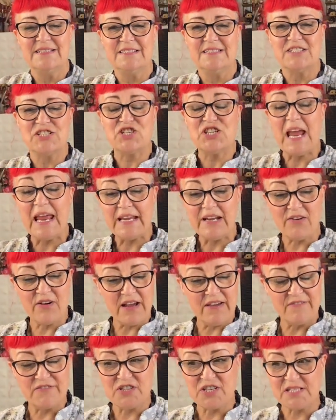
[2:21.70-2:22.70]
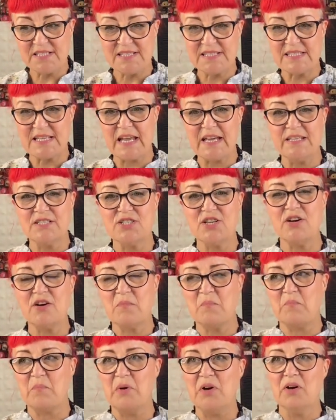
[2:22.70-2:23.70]
Shanna, I've just signed your
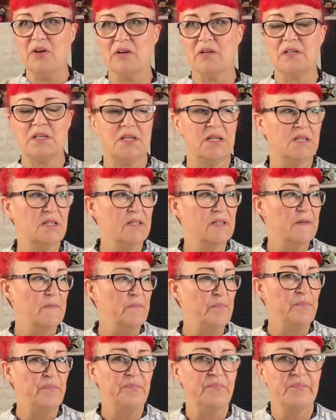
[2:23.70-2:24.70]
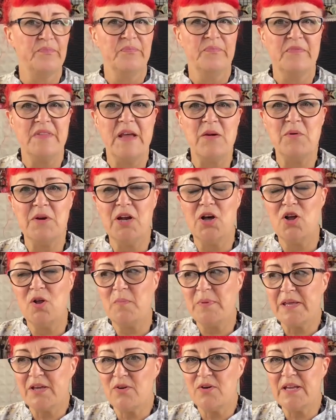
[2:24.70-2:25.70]
book. They will all
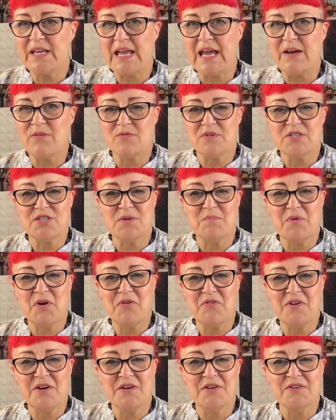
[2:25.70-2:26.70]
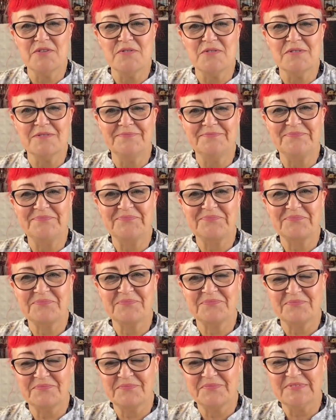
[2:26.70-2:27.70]
be going out tomorrow.
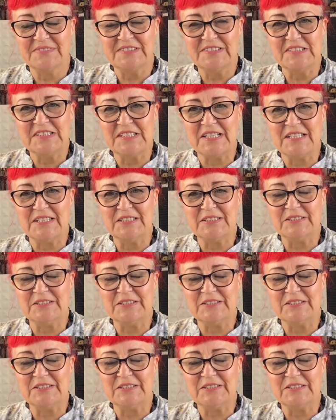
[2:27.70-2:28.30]
So